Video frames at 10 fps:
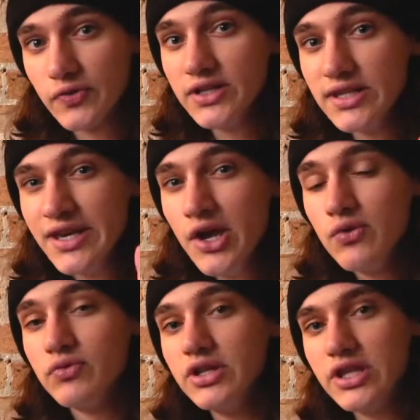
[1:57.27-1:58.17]
really,
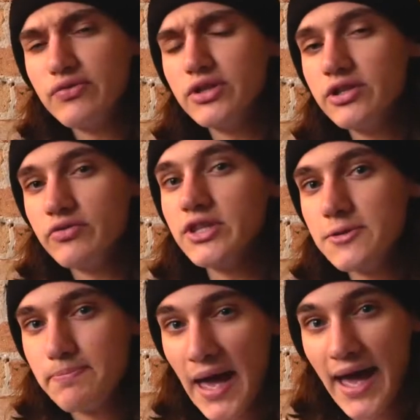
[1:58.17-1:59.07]
really, really, really
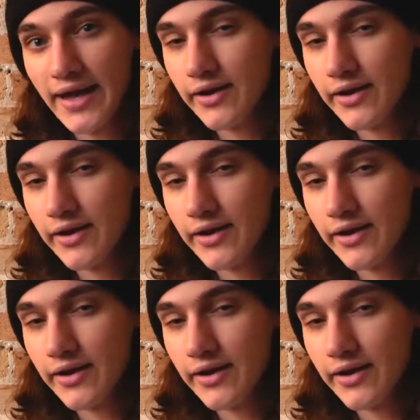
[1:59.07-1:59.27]
bad.